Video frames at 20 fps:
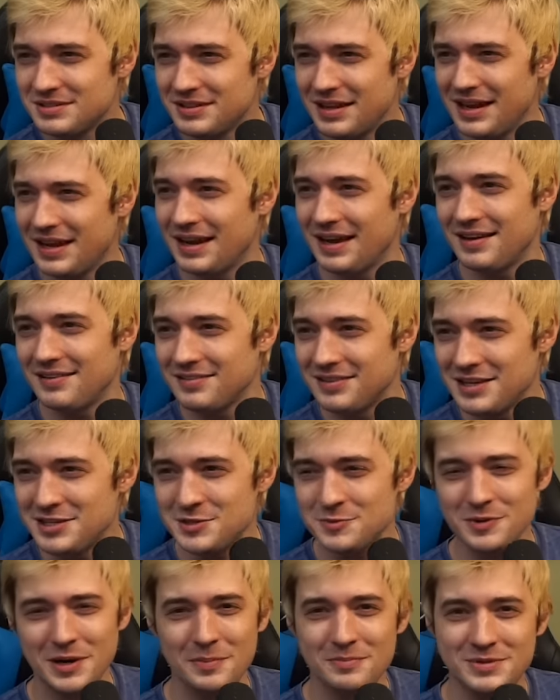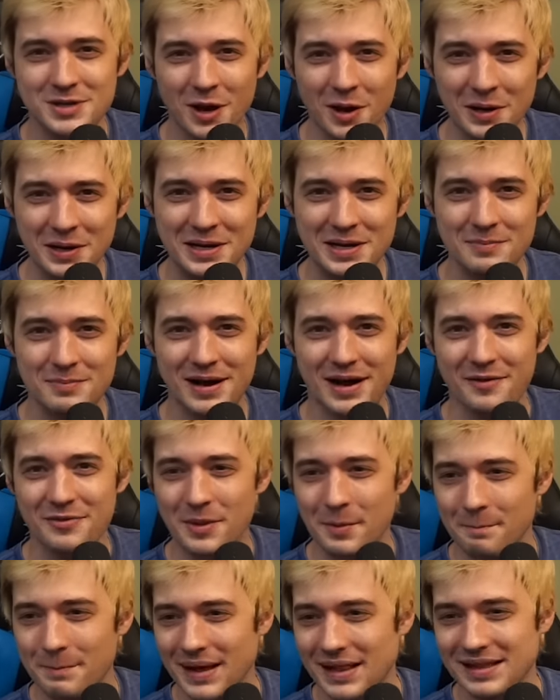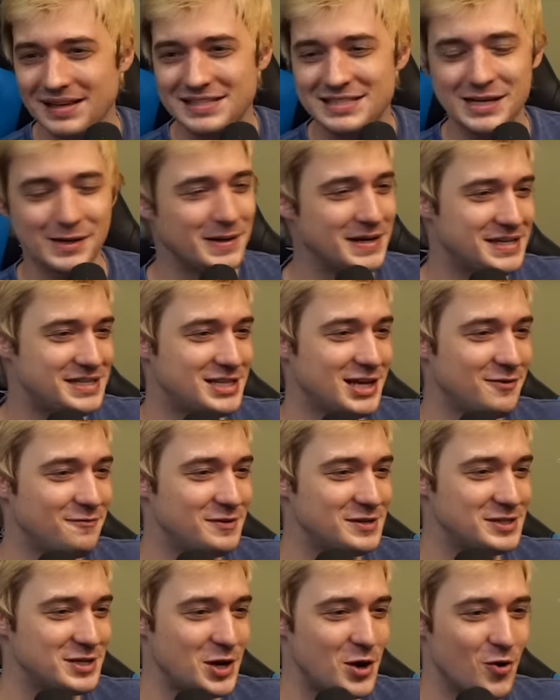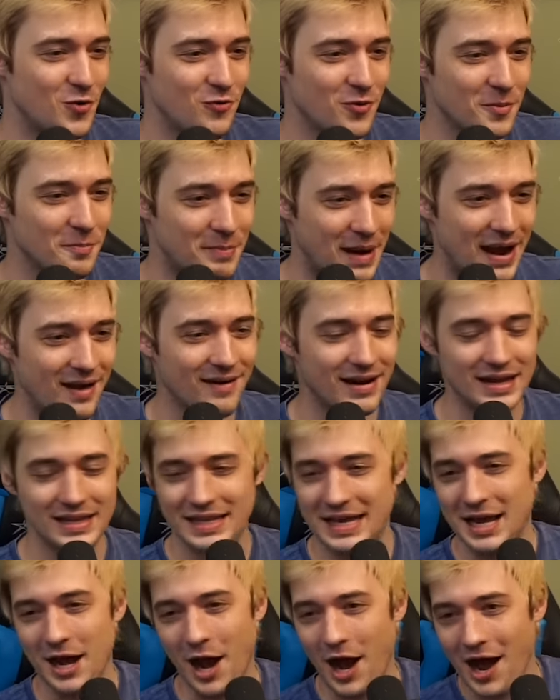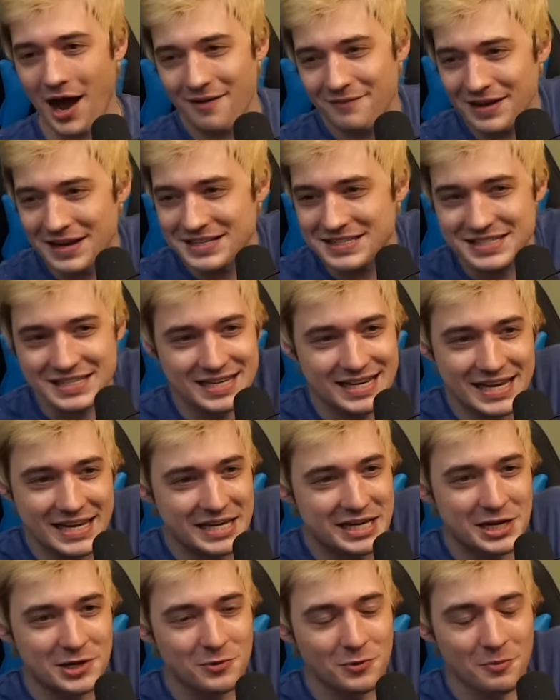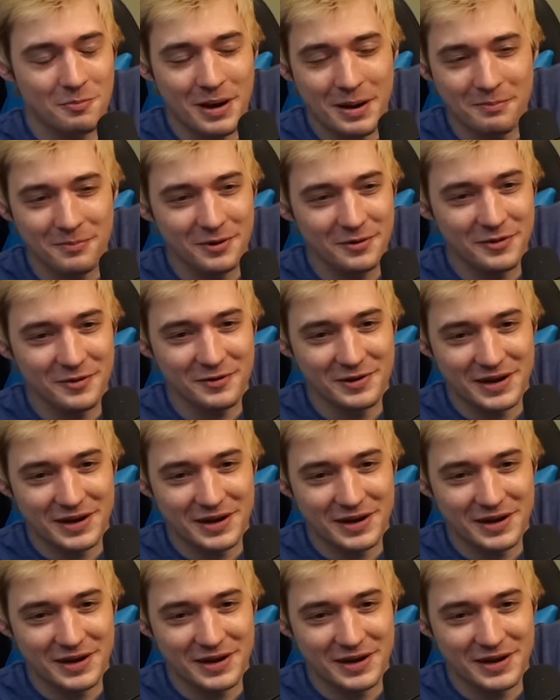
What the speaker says: Like, this is what I'm talking about. The military stuff is overbearing. Like, obviously he could remember their